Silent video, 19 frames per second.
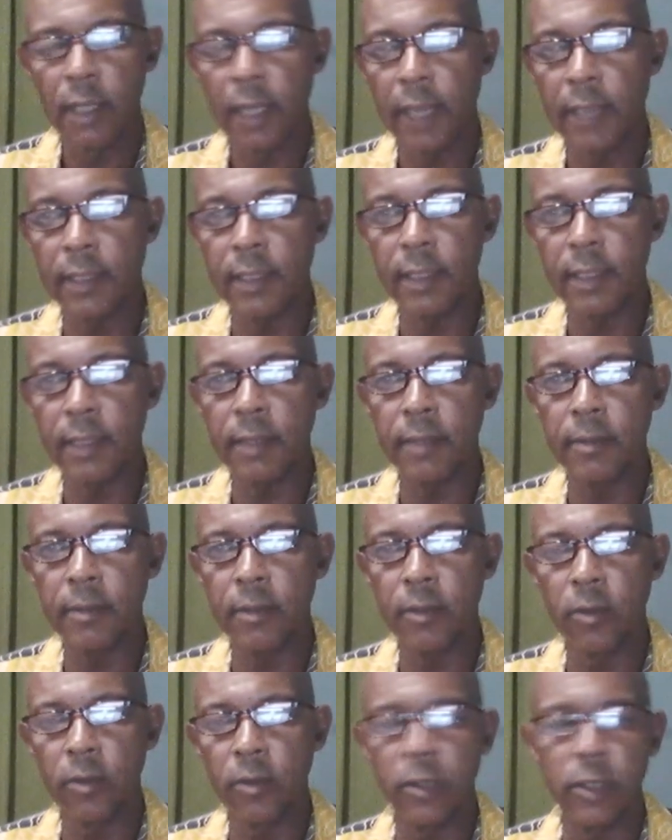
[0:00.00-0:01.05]
I think
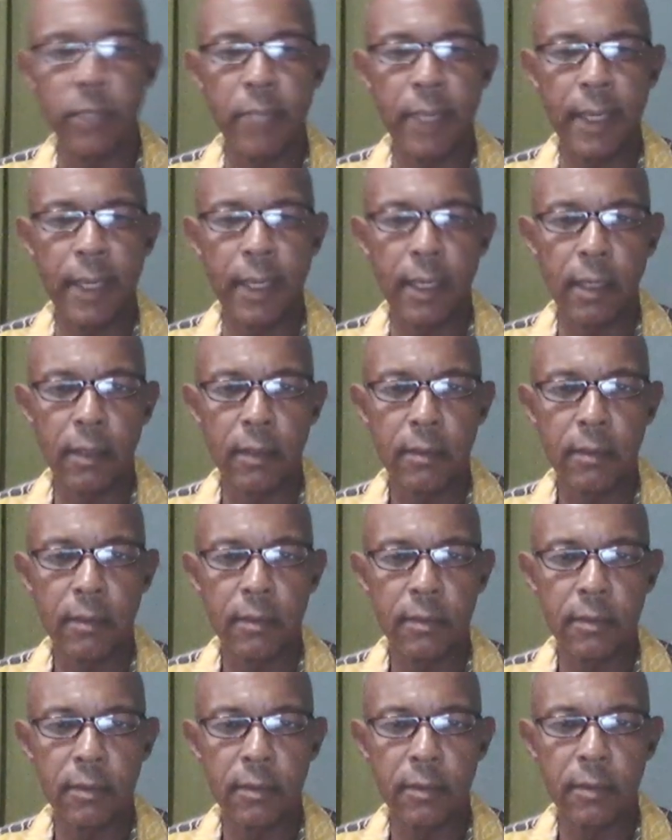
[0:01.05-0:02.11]
only male
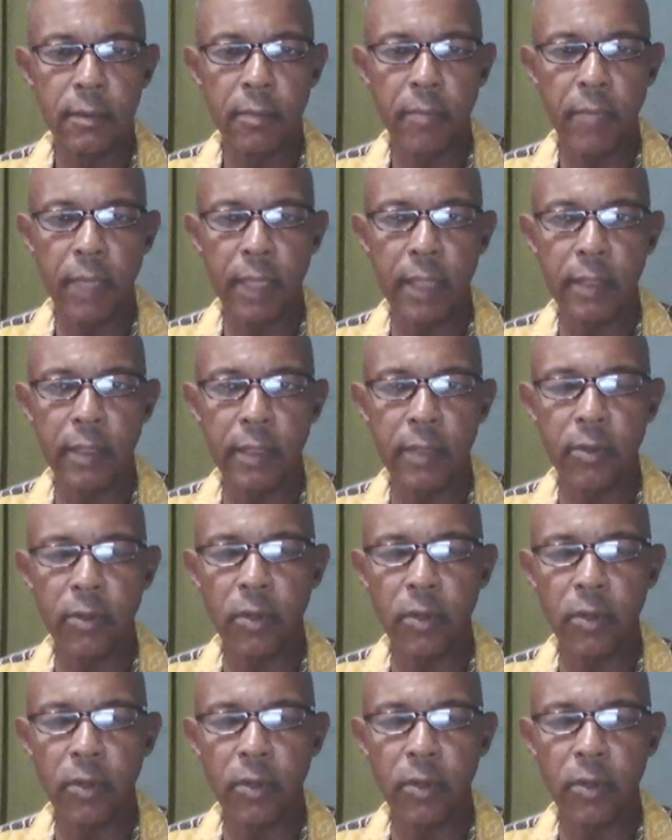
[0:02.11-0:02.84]
men